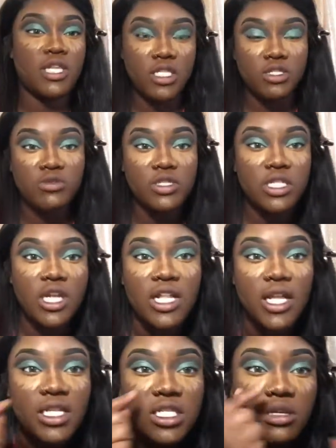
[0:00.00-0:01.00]
That's the reason I
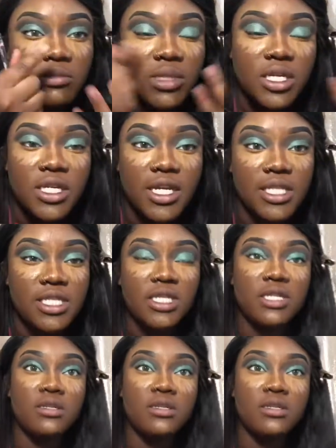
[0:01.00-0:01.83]
like to blend at the